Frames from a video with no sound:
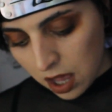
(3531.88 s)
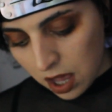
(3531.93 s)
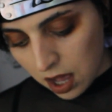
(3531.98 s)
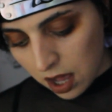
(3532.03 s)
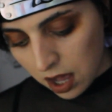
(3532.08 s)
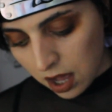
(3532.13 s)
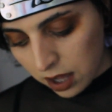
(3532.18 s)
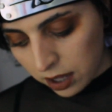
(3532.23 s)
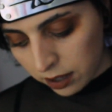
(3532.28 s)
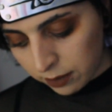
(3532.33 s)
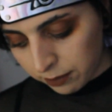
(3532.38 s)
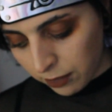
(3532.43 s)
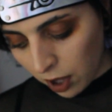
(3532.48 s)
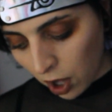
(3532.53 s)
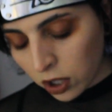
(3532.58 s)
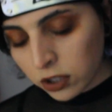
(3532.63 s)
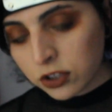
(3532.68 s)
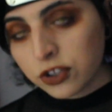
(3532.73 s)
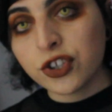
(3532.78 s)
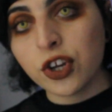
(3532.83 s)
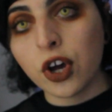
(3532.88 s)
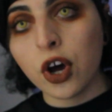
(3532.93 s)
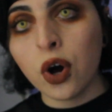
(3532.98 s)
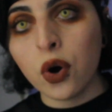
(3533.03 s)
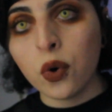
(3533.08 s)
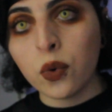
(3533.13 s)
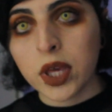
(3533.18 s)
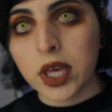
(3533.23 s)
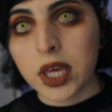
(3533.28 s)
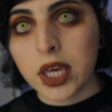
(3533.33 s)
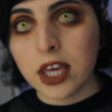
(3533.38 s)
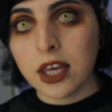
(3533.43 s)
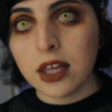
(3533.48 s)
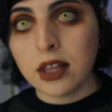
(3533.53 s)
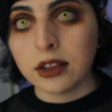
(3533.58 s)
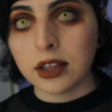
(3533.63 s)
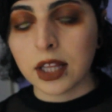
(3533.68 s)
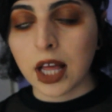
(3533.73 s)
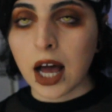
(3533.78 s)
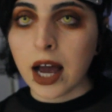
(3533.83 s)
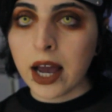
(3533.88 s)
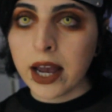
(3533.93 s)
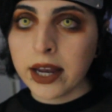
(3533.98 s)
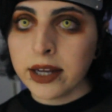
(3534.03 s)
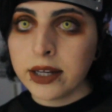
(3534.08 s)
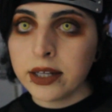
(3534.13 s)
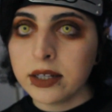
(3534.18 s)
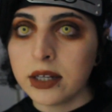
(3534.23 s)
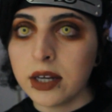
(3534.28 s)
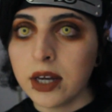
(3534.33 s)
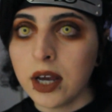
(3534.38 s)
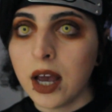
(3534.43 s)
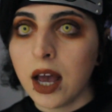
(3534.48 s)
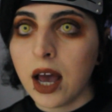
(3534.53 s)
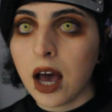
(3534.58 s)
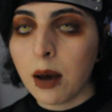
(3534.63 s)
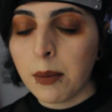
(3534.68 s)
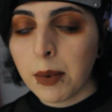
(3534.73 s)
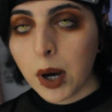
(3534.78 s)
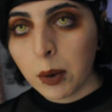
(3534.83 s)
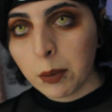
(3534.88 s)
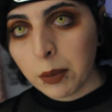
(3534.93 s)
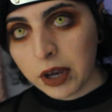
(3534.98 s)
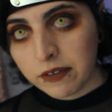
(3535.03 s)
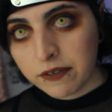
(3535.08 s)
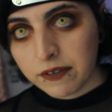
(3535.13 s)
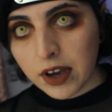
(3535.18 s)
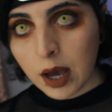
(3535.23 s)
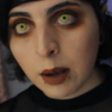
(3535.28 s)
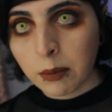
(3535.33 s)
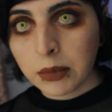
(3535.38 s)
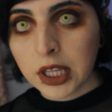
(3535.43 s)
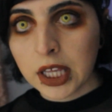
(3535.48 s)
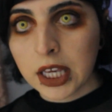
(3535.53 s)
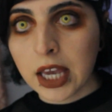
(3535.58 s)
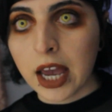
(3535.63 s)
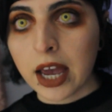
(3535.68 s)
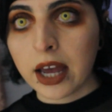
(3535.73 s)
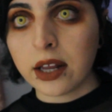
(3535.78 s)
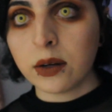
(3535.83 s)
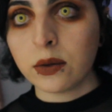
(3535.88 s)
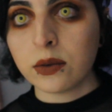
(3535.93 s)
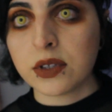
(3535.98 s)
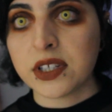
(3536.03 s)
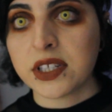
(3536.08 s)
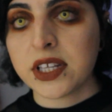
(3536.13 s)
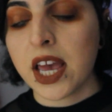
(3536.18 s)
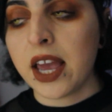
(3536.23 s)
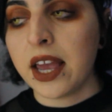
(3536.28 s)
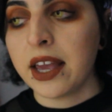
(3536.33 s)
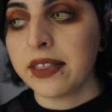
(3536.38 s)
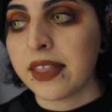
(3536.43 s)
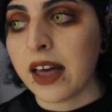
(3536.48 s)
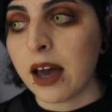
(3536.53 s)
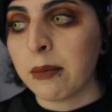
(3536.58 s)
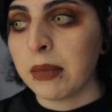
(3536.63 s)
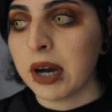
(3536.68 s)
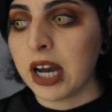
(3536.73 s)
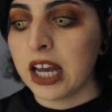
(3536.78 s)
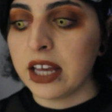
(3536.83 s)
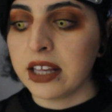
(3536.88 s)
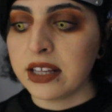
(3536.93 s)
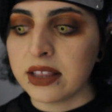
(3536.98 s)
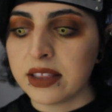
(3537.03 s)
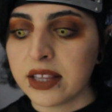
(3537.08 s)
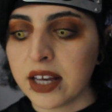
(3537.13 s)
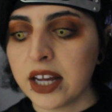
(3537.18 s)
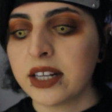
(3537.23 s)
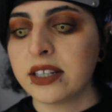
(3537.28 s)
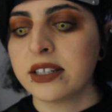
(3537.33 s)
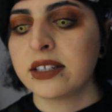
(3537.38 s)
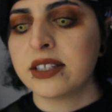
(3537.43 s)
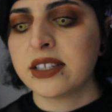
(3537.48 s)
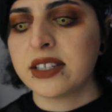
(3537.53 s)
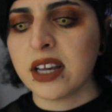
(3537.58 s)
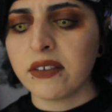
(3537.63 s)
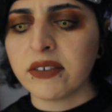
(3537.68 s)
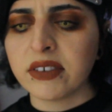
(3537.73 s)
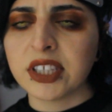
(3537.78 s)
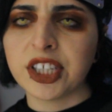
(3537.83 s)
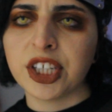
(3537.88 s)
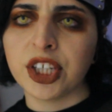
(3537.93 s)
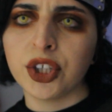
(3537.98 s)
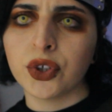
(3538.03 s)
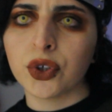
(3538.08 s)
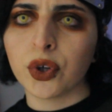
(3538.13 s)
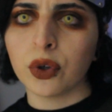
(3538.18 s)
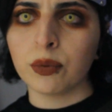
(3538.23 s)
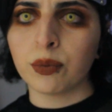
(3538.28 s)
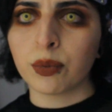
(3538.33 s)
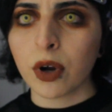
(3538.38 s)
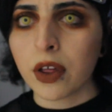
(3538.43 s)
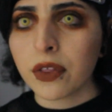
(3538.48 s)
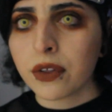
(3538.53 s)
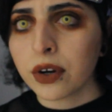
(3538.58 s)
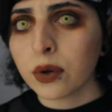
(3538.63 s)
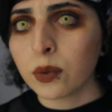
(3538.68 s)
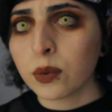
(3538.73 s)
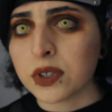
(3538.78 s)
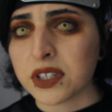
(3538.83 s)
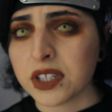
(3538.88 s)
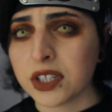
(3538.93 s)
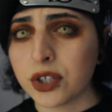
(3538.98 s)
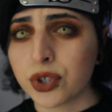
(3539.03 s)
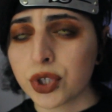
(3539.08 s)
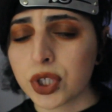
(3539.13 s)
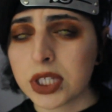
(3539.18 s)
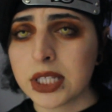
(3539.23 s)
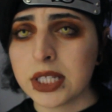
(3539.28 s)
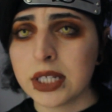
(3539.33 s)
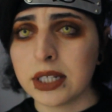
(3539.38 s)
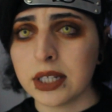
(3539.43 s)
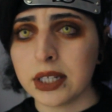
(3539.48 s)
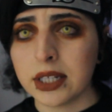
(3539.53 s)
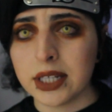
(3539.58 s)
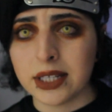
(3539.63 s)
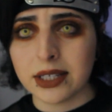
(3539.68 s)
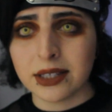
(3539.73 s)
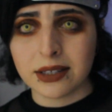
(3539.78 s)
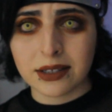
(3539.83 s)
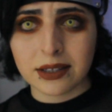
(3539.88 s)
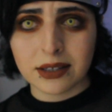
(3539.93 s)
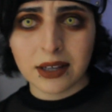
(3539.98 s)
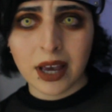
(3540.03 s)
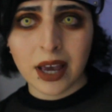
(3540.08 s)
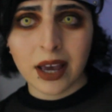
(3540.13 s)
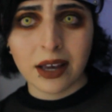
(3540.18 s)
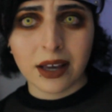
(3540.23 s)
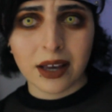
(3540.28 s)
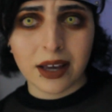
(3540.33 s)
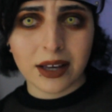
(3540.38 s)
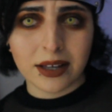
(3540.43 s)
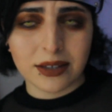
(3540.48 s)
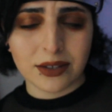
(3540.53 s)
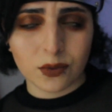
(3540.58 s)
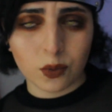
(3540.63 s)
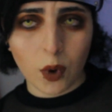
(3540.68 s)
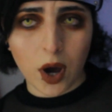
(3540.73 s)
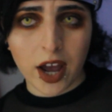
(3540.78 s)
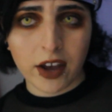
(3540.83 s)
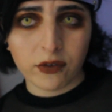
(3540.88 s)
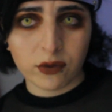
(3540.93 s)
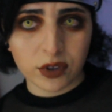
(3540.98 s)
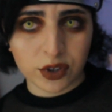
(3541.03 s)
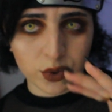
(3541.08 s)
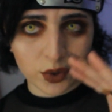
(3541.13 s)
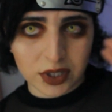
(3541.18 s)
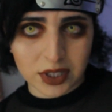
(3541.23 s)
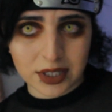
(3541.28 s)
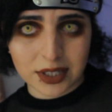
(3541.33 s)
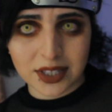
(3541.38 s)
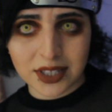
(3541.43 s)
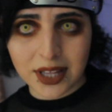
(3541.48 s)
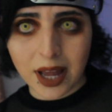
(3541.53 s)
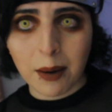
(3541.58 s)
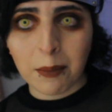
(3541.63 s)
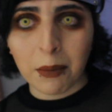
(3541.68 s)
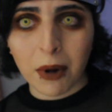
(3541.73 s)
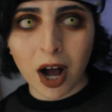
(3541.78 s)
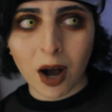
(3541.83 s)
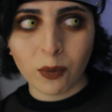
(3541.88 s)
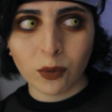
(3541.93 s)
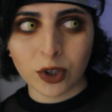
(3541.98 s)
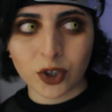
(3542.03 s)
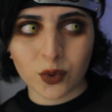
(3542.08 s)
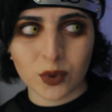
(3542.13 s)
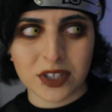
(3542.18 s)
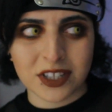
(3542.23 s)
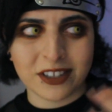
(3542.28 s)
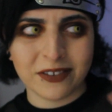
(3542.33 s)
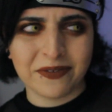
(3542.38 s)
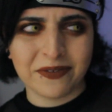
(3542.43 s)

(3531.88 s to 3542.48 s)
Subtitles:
Also, he lied about my family and saying that my then 17-year-old brother was interested in his wife, which was the stepmom, which was the